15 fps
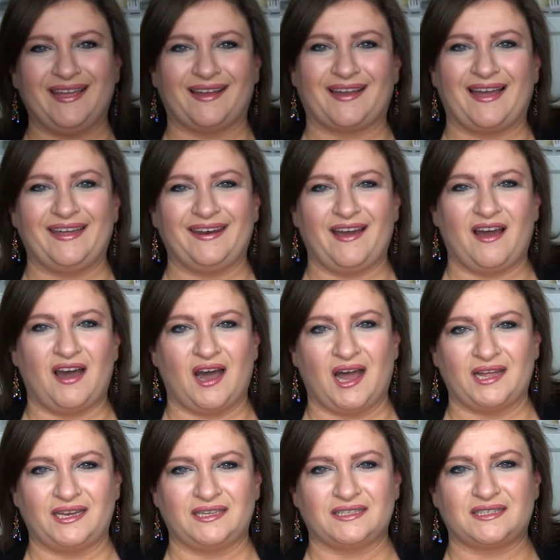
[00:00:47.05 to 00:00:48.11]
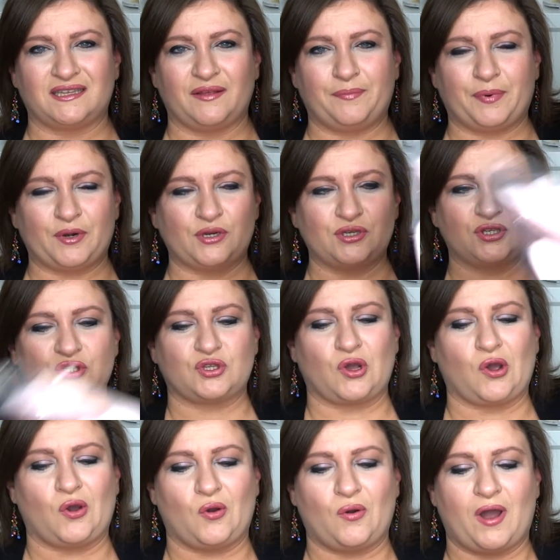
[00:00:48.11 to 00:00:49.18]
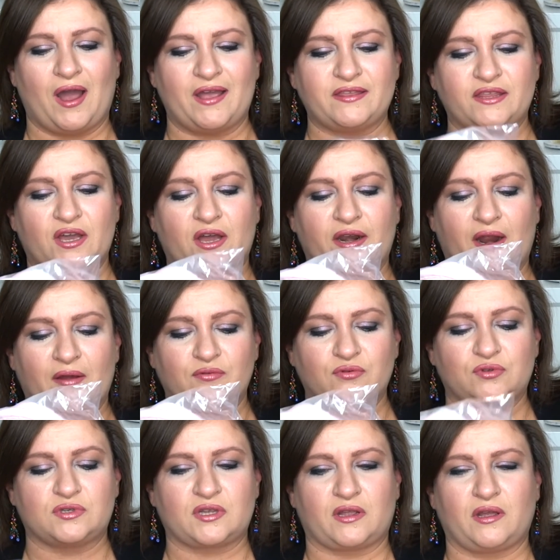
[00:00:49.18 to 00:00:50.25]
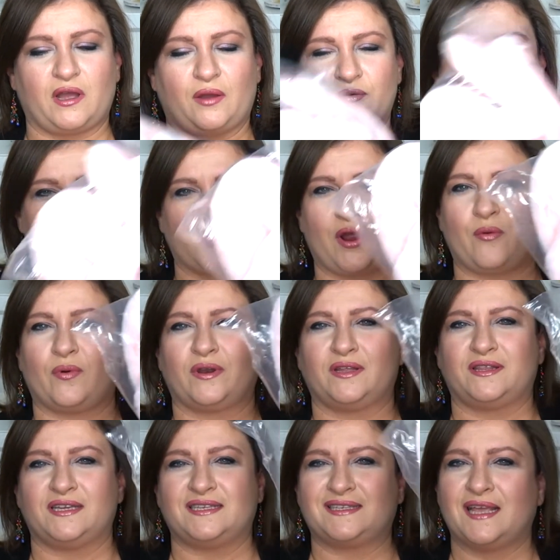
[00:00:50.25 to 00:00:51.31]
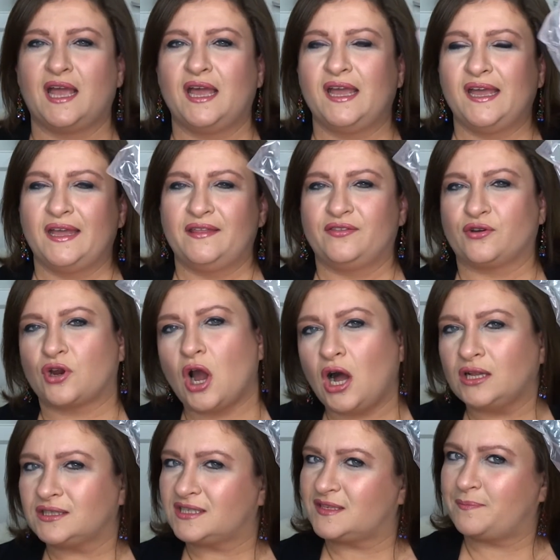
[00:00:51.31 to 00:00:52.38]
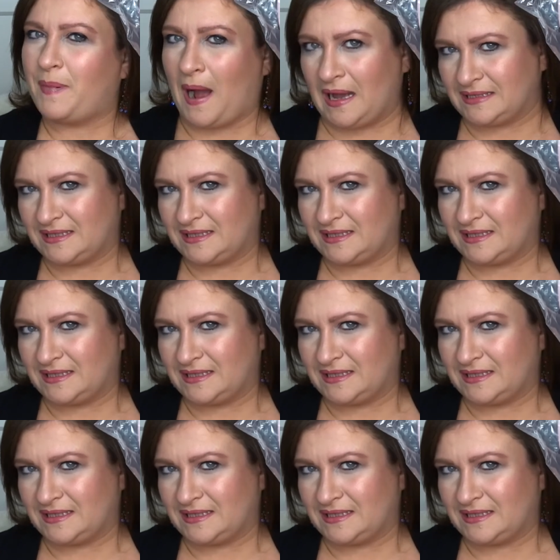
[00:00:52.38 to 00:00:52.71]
get kind of hot in slippers, so I thought I would I would try one of these. They're called spa